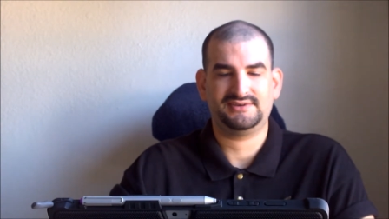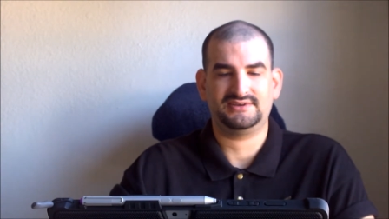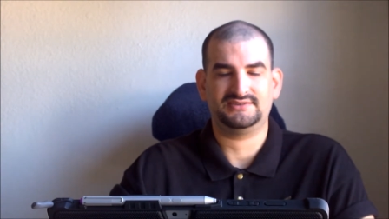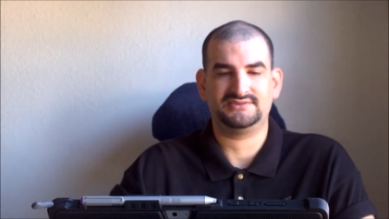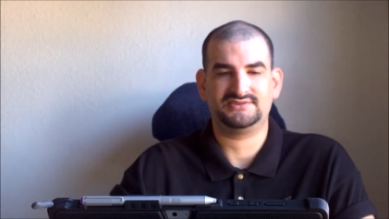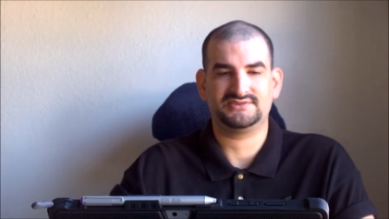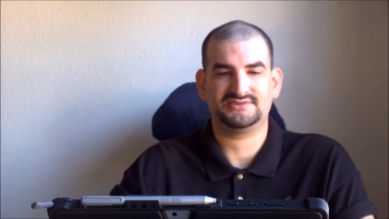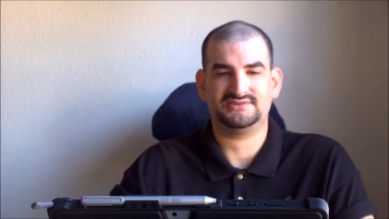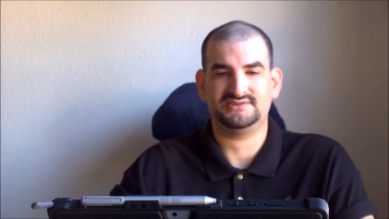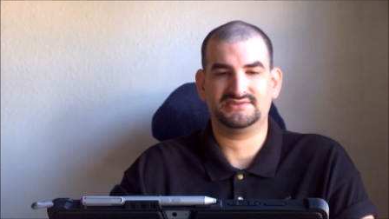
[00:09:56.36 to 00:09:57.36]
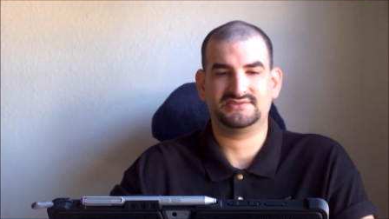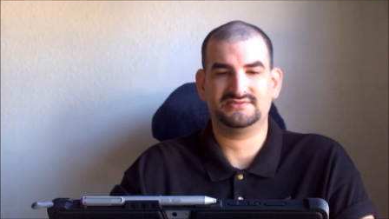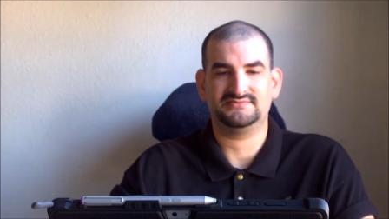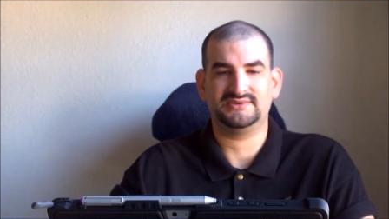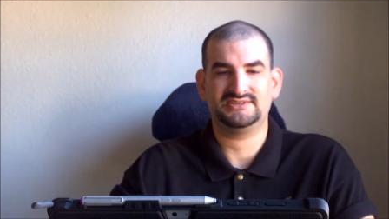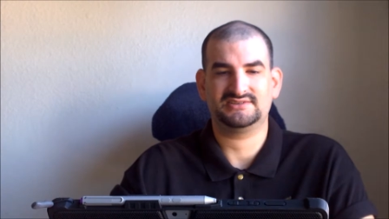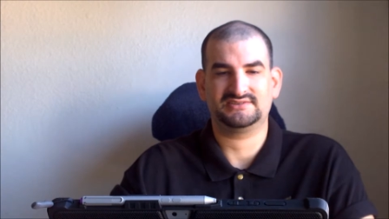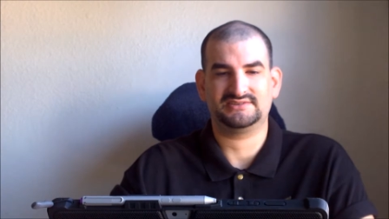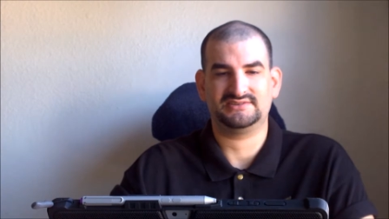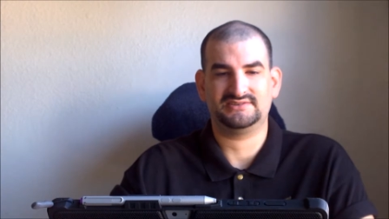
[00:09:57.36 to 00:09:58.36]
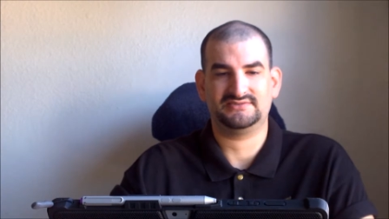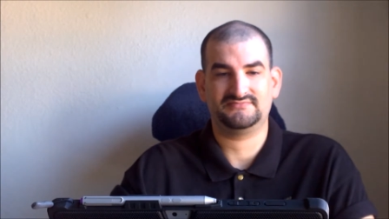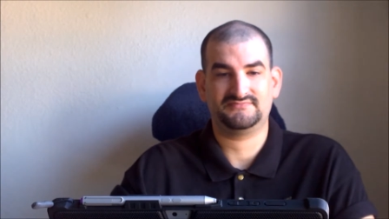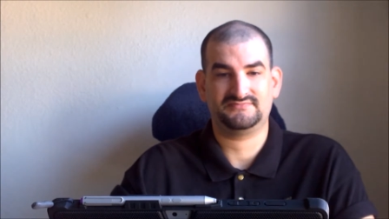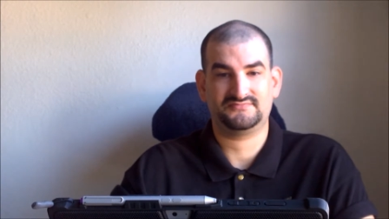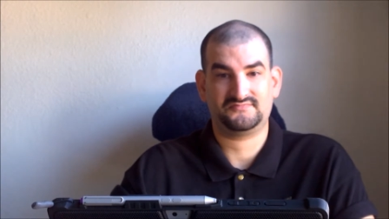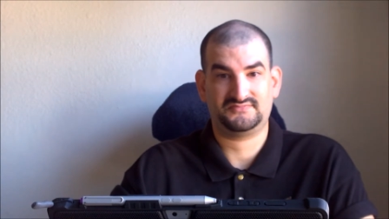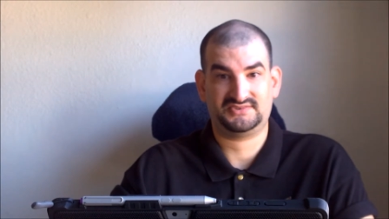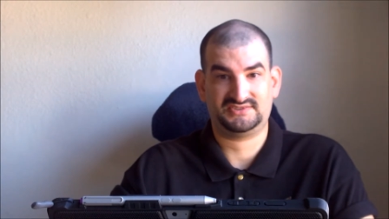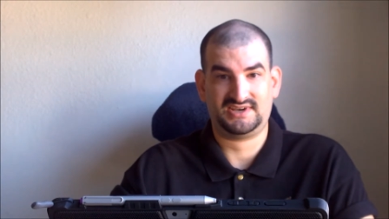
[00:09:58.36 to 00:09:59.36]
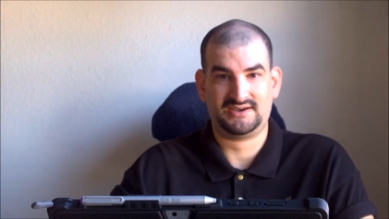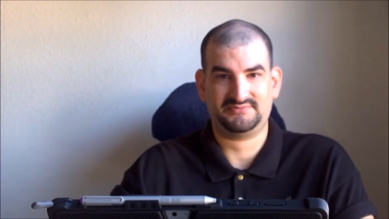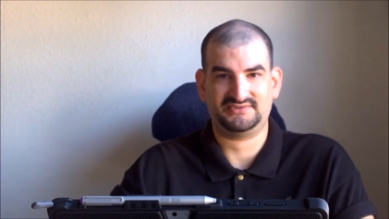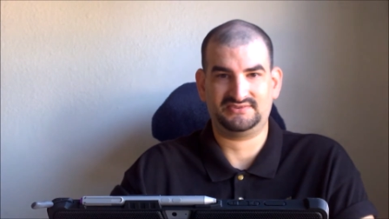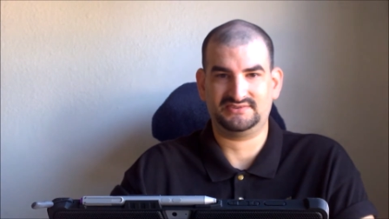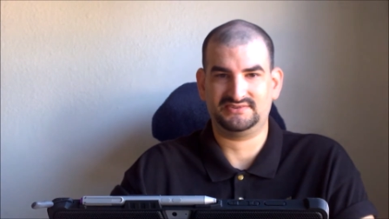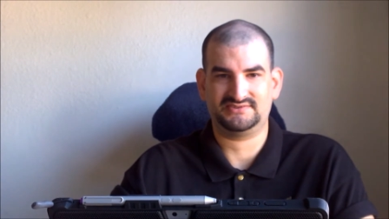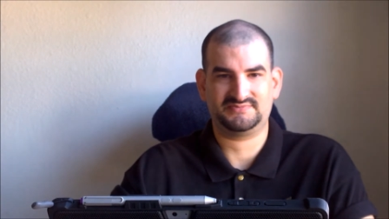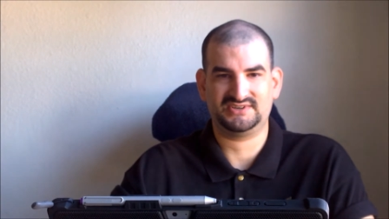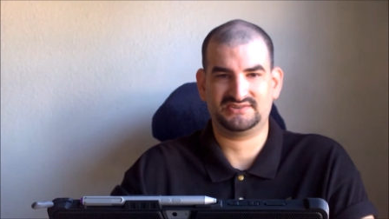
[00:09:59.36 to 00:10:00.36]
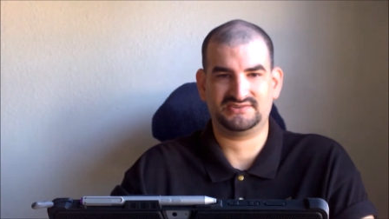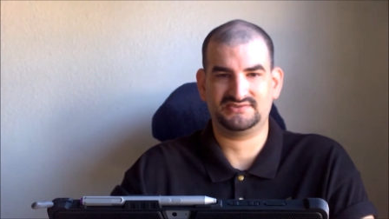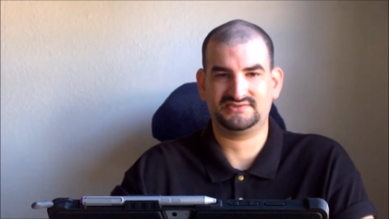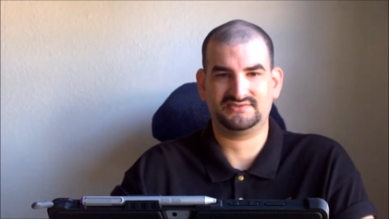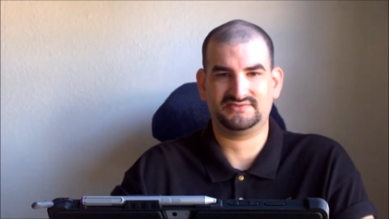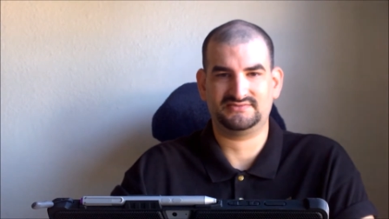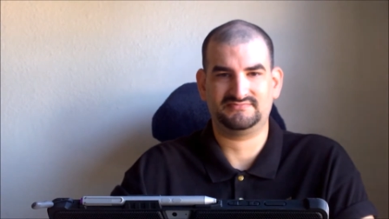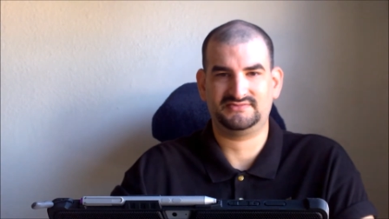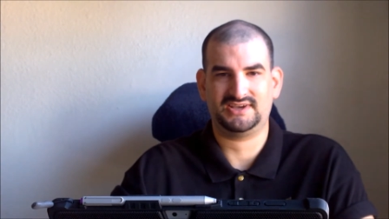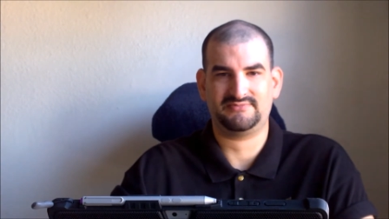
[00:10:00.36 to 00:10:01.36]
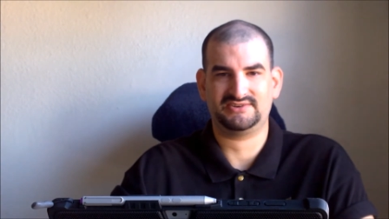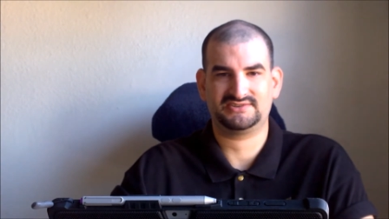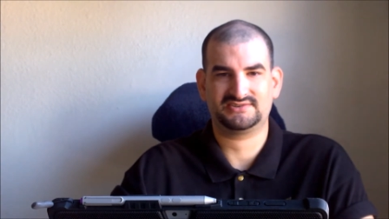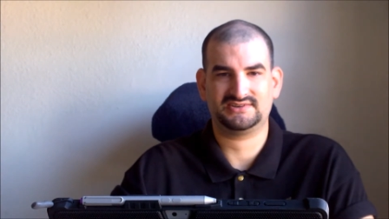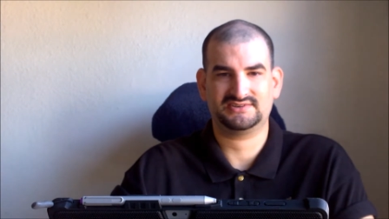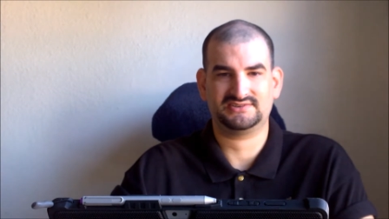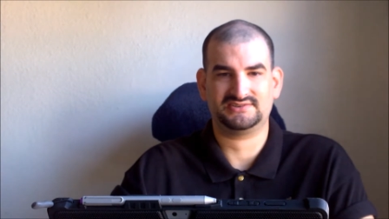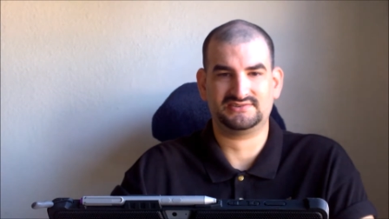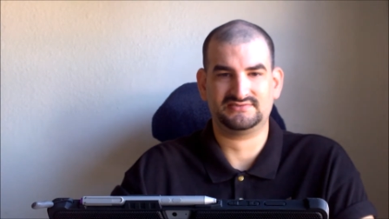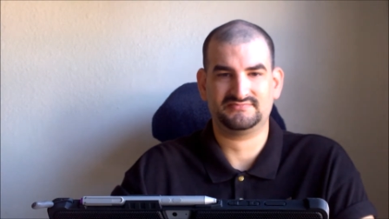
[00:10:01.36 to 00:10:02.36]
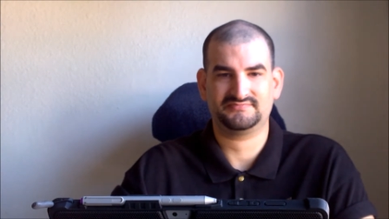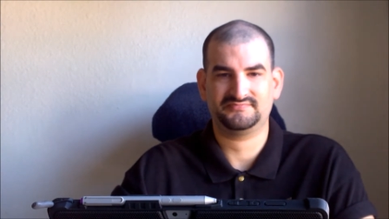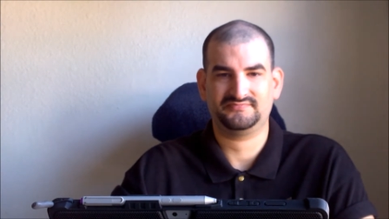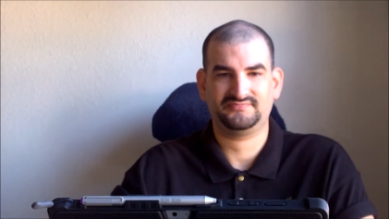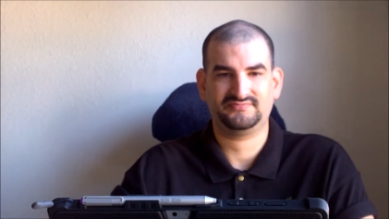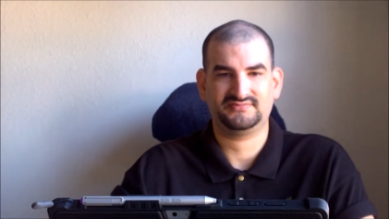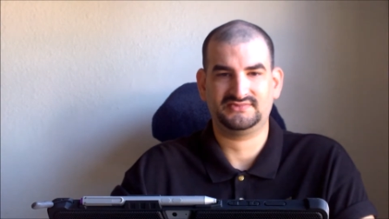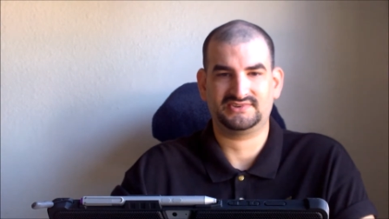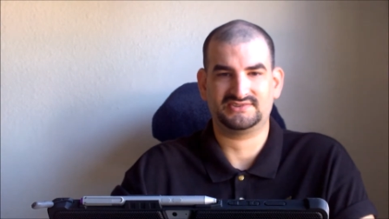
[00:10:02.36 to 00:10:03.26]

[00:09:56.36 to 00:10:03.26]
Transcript: And this just needs to basically stop. You know, there's pictures of the damaged truck, and you